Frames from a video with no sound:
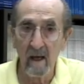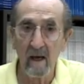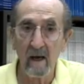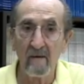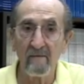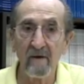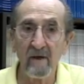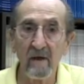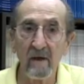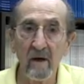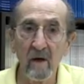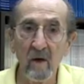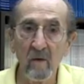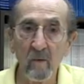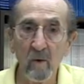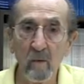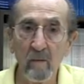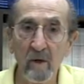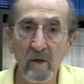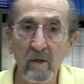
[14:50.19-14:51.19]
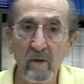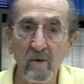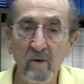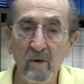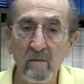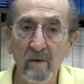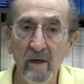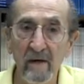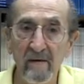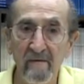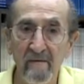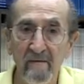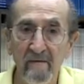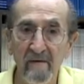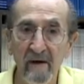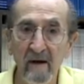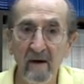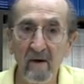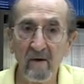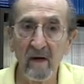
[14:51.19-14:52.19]
of a young woman who had been
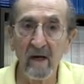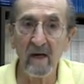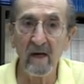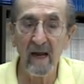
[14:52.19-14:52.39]
very